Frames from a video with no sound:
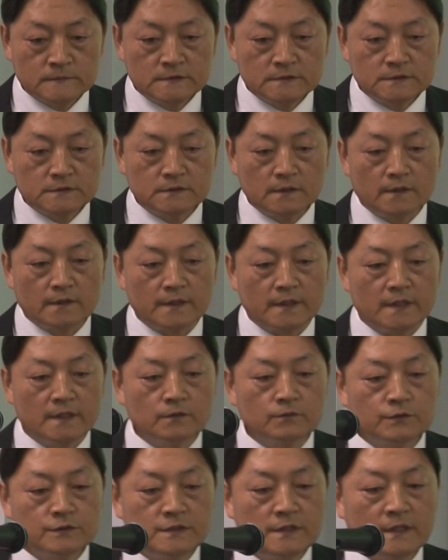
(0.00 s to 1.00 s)
So
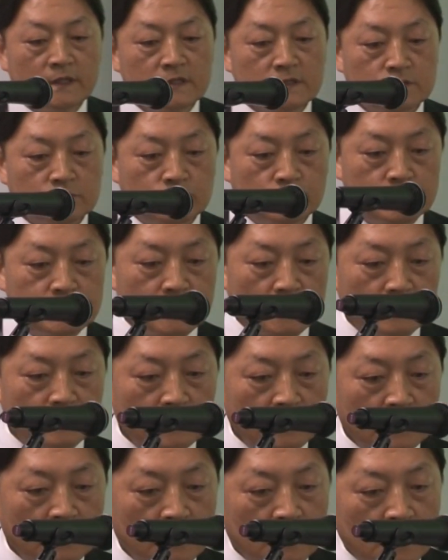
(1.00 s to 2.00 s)
inclusion and
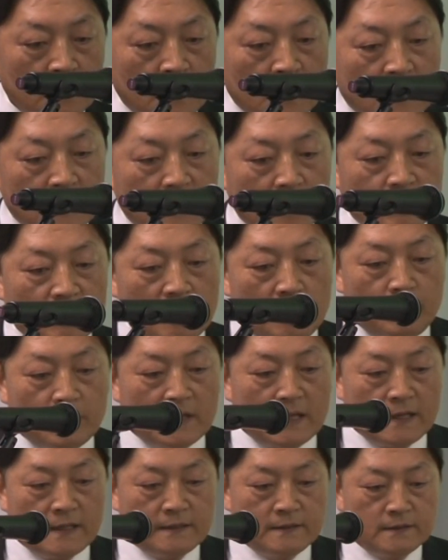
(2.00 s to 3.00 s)
exclusion,
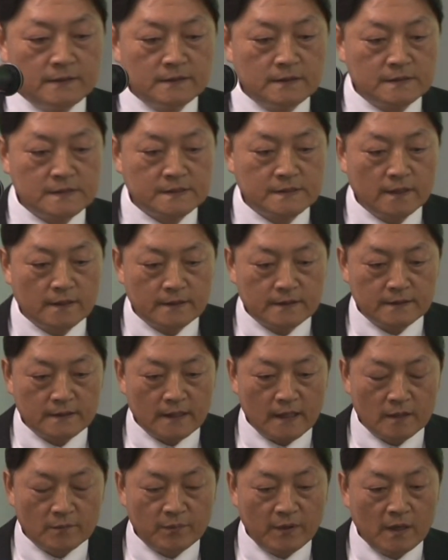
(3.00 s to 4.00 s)
double-blinded study
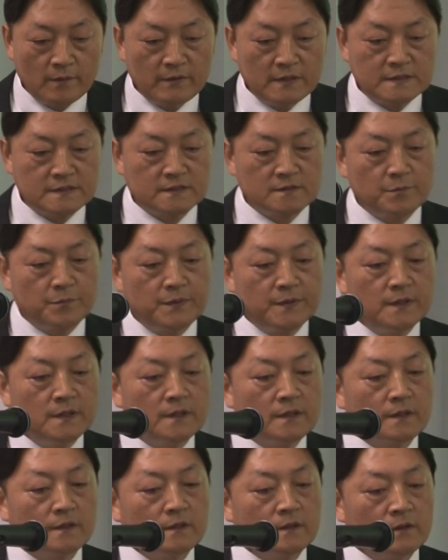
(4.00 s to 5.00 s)
and published in
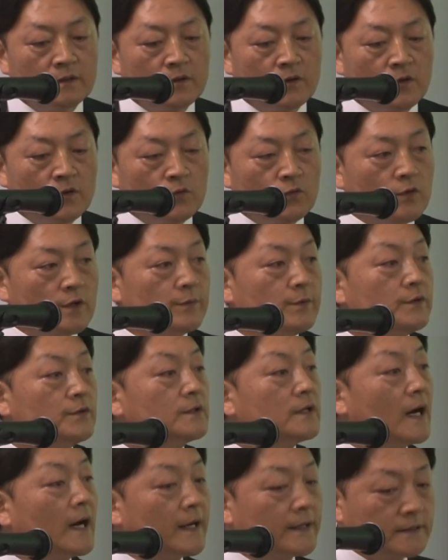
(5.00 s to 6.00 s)

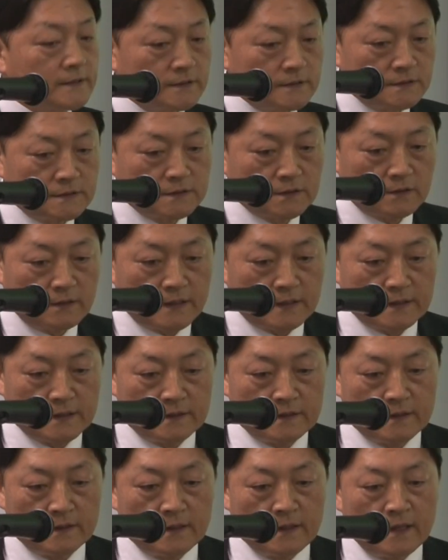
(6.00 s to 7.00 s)
peer-reviewed articles
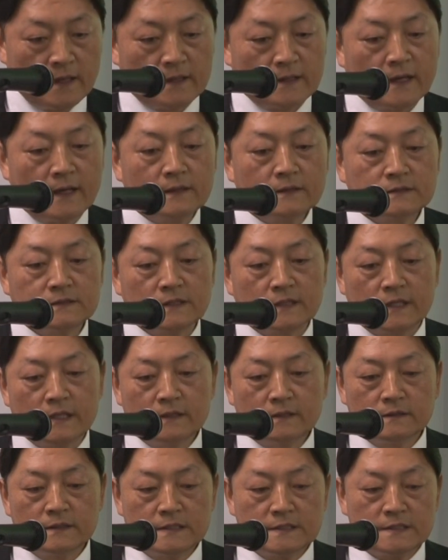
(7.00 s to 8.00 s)
collected, and articles in
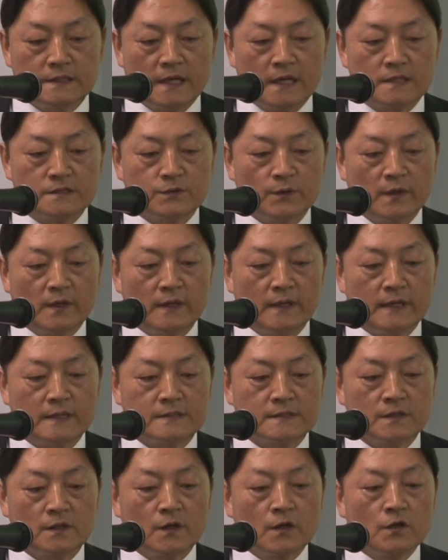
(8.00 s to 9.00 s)
English as well
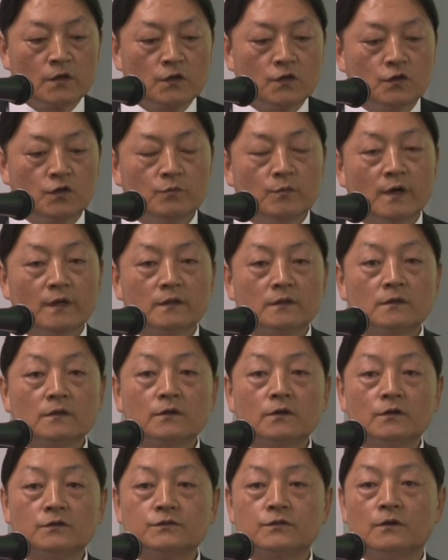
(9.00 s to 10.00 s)
as
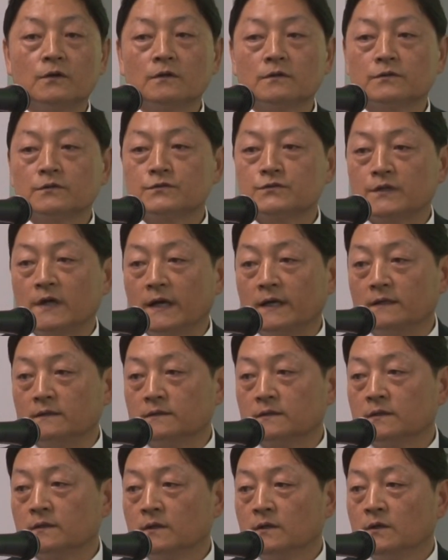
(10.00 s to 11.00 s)
human-controlled trial
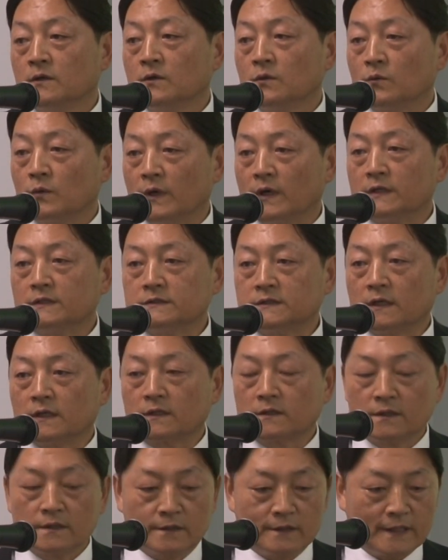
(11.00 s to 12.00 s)
was
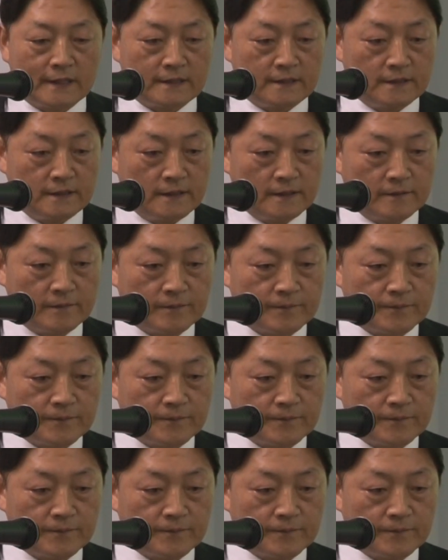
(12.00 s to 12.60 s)
collected.